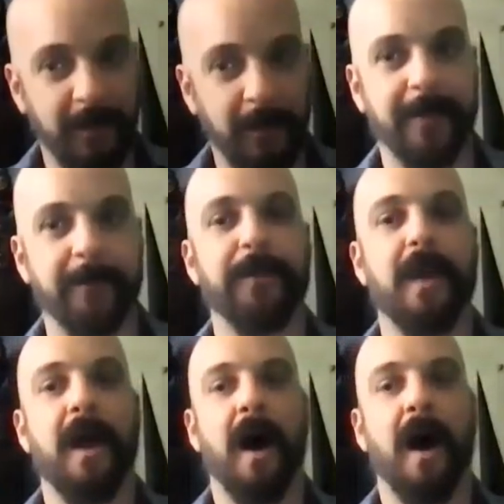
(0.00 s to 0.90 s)
agree.
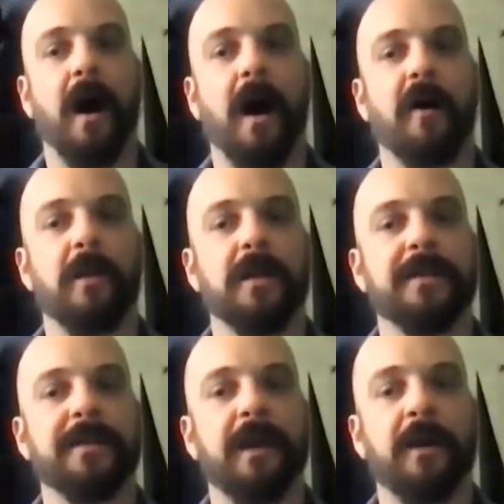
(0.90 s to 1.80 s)

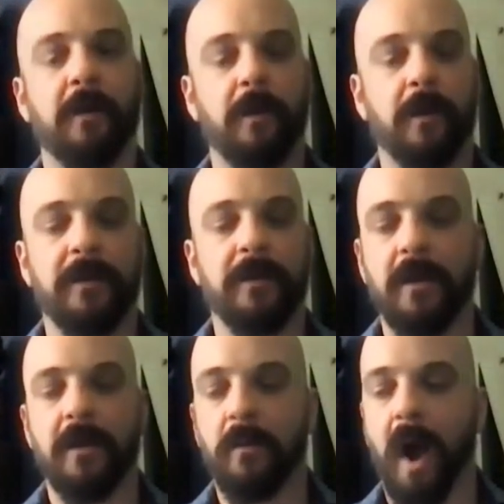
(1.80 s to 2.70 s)
So
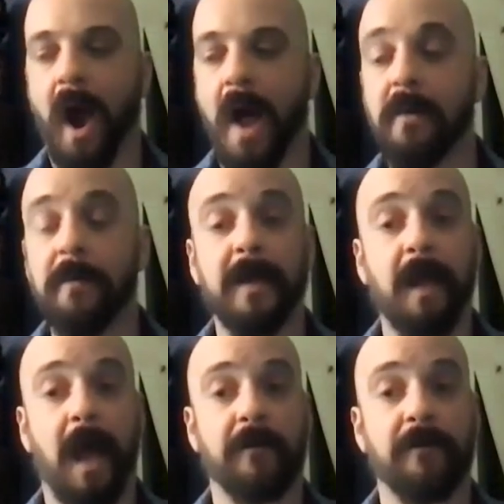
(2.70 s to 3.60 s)
I'm a
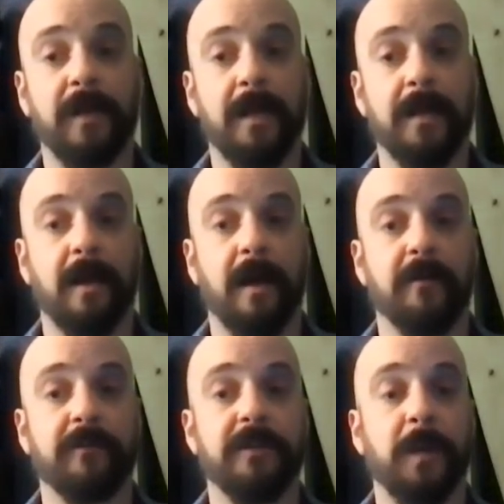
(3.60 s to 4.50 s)
big advocate
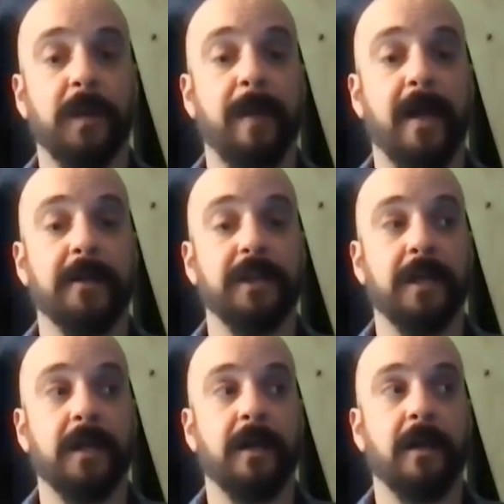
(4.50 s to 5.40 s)
of doing
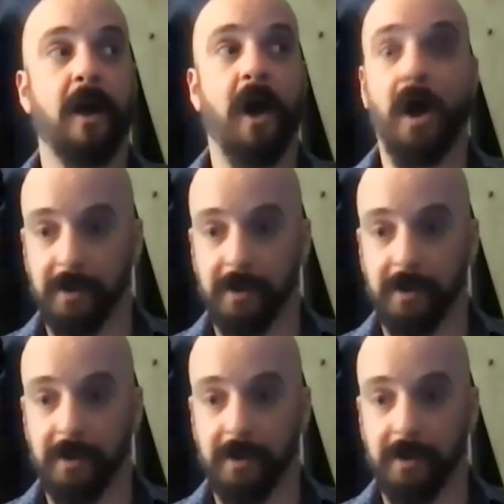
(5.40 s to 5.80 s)
magic on